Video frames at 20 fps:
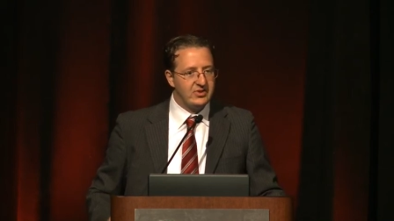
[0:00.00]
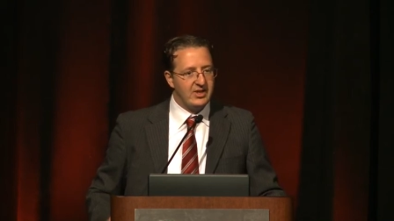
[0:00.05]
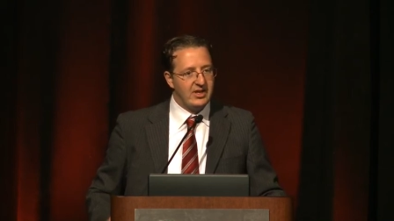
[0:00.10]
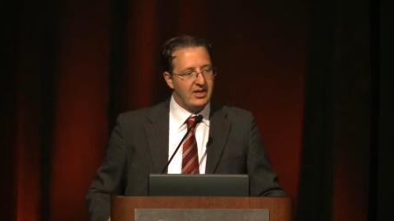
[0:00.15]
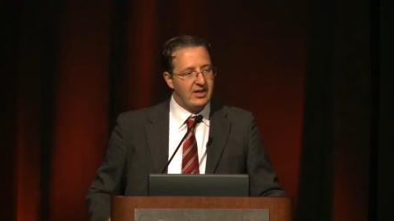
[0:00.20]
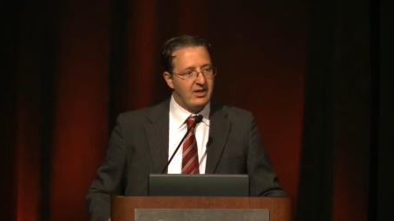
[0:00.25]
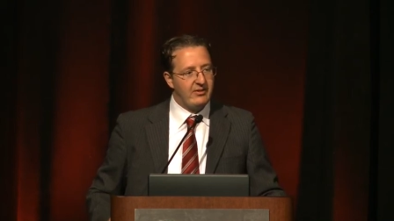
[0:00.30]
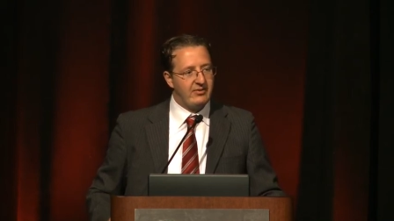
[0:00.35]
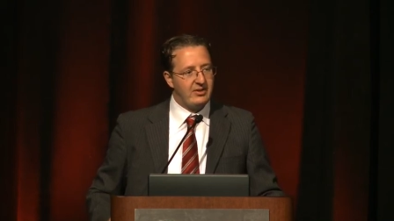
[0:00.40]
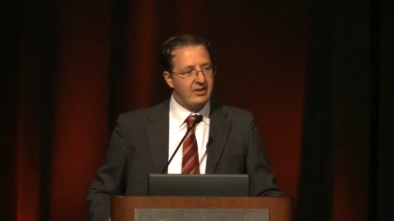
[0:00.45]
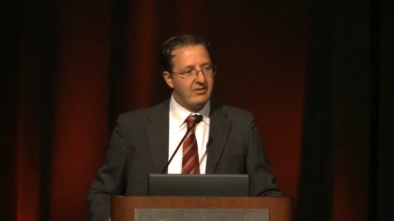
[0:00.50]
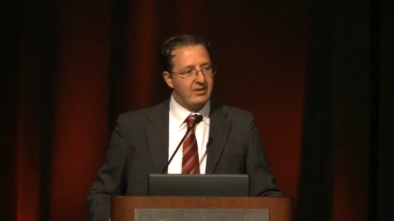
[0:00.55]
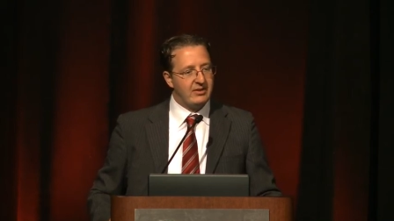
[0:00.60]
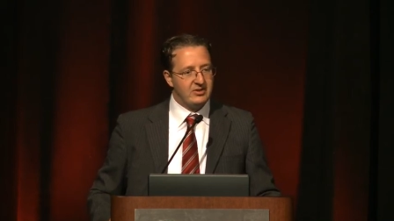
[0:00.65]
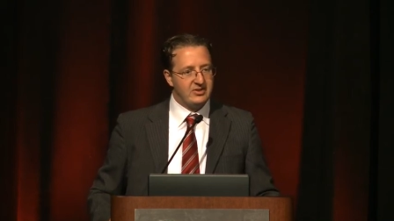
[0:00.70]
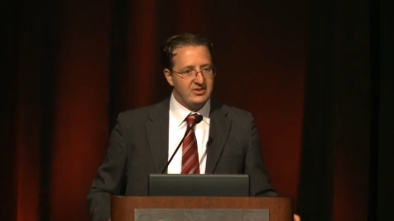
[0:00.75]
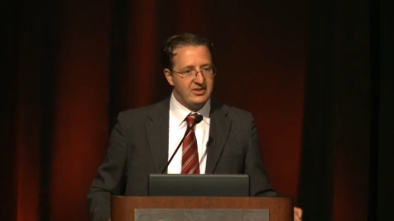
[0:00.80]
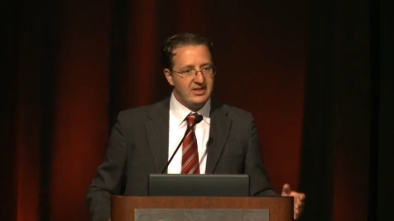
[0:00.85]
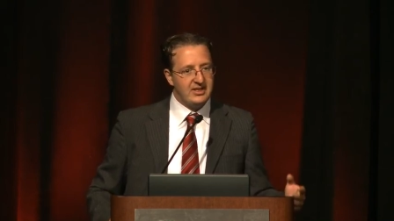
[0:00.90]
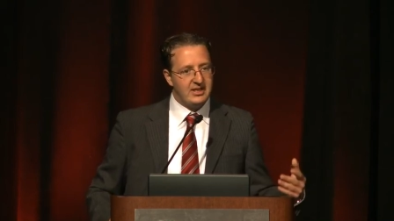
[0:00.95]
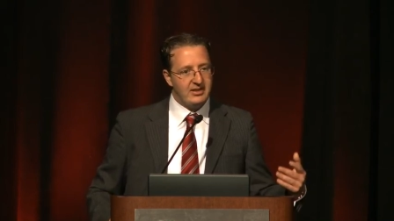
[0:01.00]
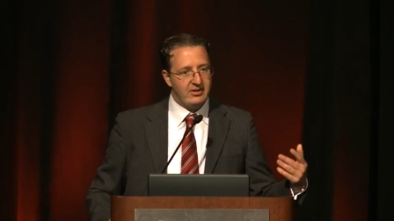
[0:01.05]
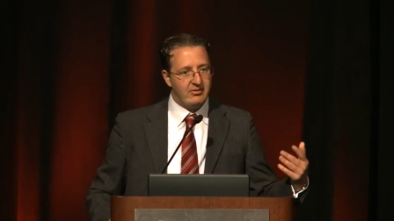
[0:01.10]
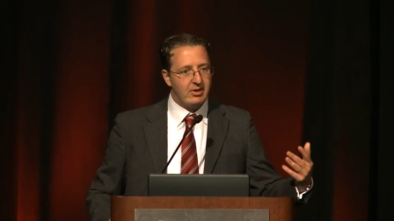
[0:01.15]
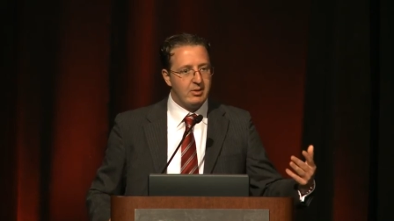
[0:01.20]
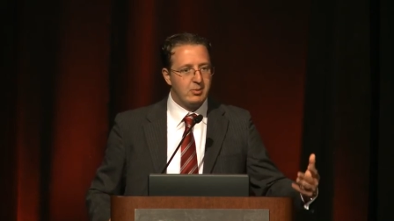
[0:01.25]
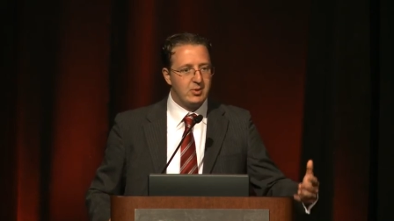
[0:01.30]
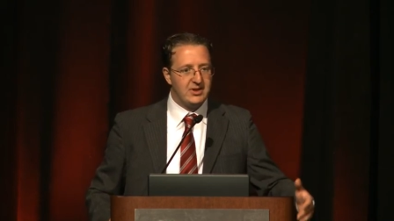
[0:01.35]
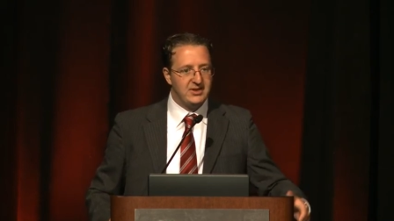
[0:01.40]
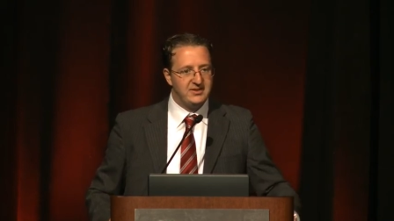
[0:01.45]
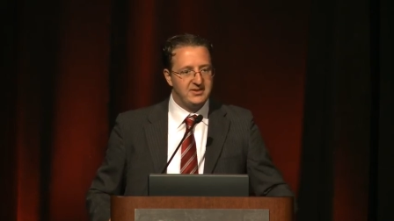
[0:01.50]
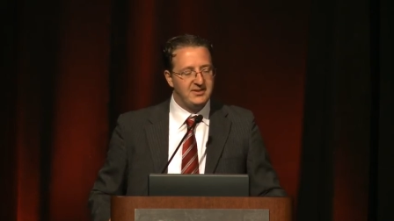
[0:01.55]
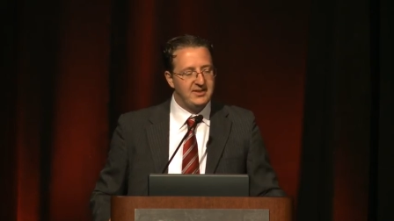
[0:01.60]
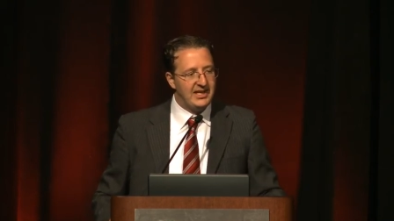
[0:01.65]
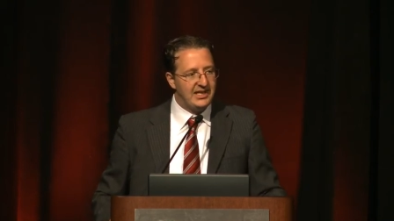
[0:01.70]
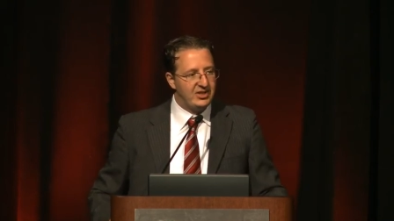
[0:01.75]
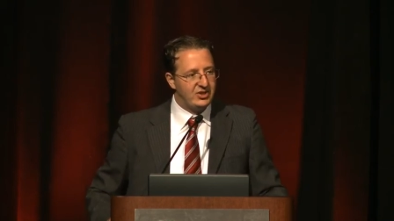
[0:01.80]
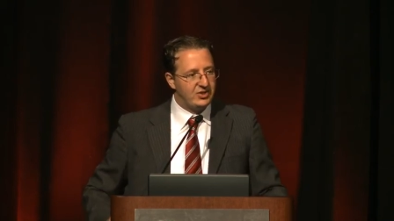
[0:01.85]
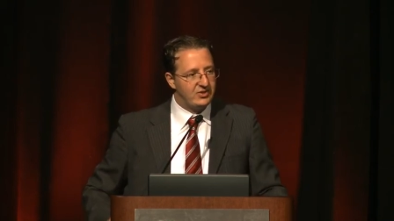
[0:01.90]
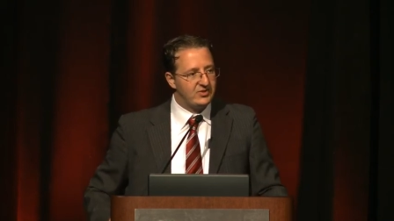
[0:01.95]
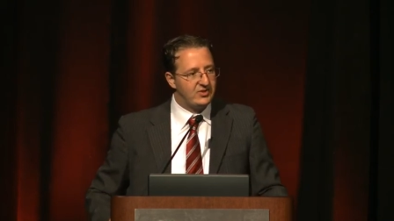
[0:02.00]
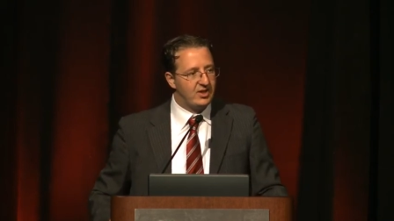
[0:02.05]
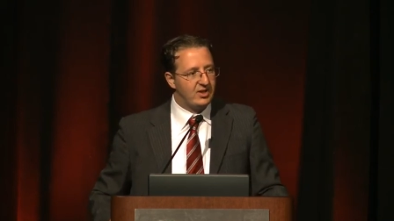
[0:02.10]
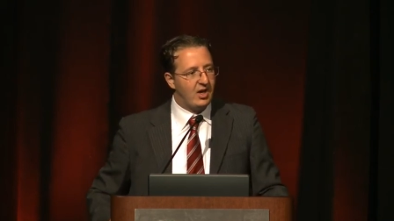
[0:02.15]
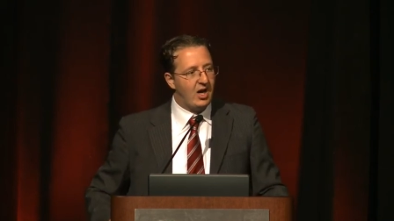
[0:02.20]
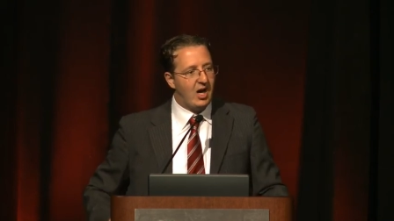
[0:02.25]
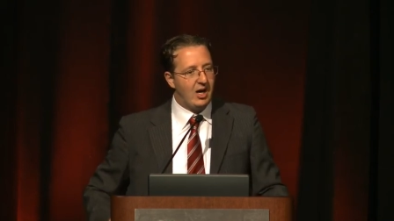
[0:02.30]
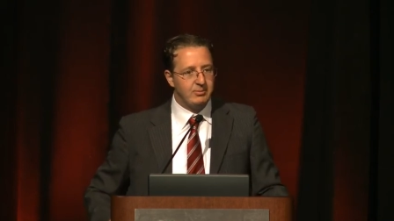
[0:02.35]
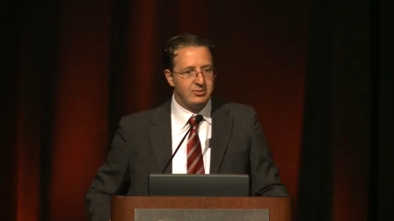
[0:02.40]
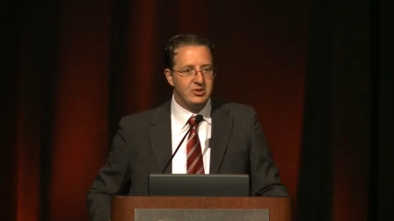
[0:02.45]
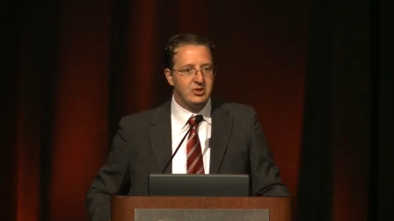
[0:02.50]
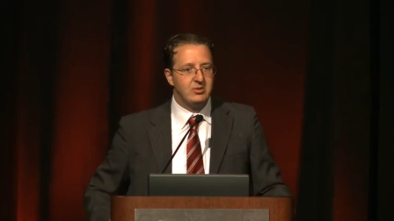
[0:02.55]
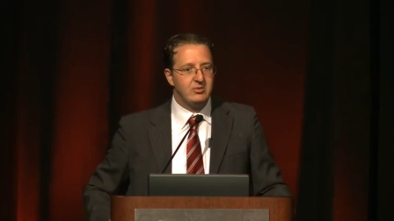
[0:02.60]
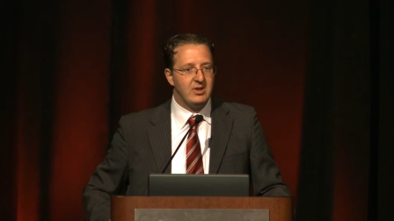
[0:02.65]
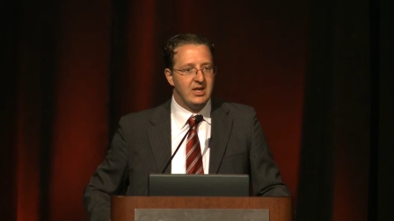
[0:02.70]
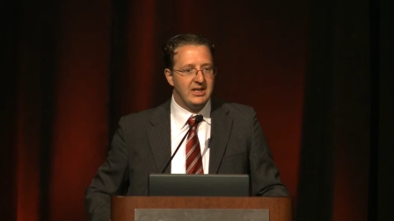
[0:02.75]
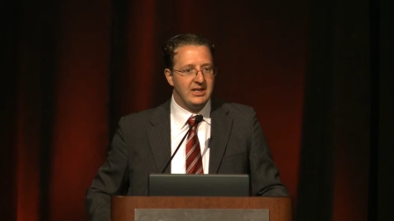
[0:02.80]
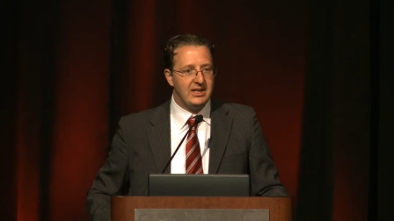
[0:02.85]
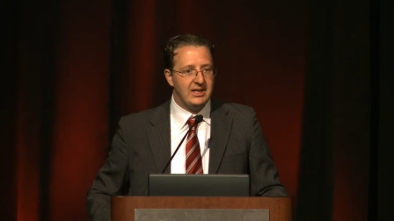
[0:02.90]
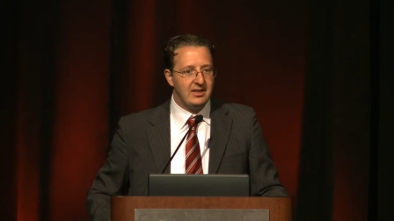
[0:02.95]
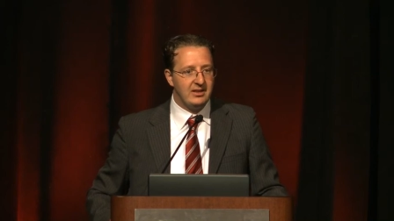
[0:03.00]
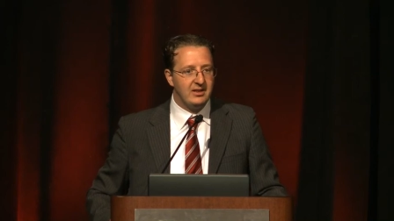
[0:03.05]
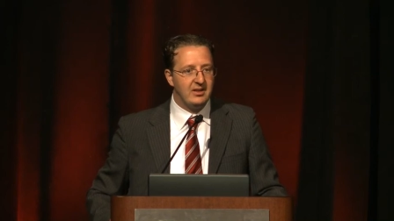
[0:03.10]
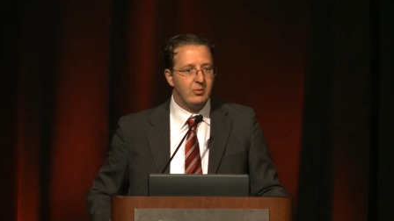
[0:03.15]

If you've ever seen any of our presentations on option writing,